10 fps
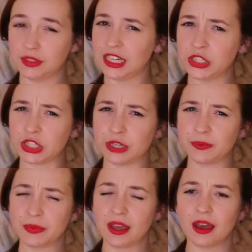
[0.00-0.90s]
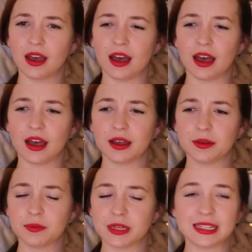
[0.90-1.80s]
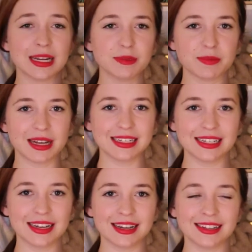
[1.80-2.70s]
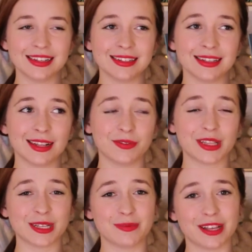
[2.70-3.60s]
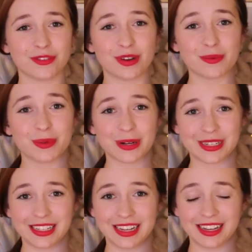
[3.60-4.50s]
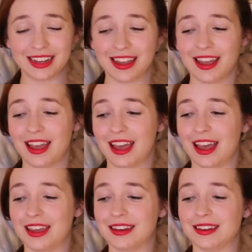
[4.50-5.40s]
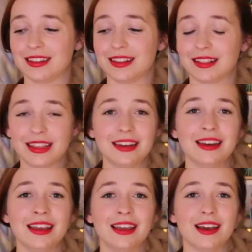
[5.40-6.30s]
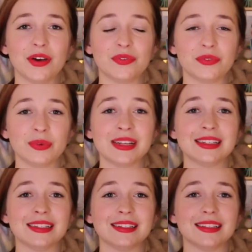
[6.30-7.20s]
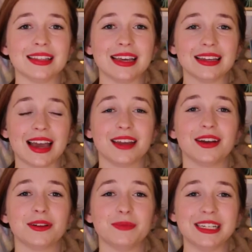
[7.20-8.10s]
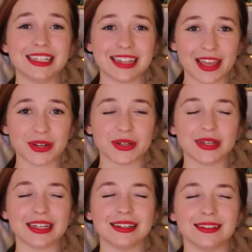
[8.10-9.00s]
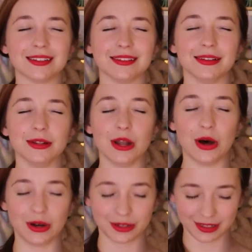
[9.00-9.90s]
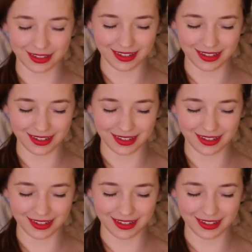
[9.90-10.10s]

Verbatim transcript: Not sure. Uh, but his name is Monty, and he is in love with his best friend Percy, and the litany of reasons they cannot be together is long.